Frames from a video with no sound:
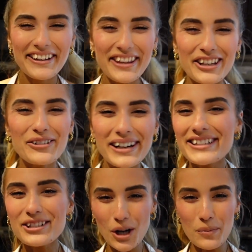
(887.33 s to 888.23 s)
Thank you
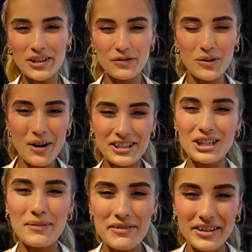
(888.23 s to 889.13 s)
guys so much for
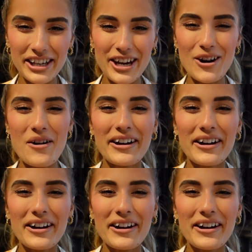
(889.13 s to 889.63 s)
watching my video.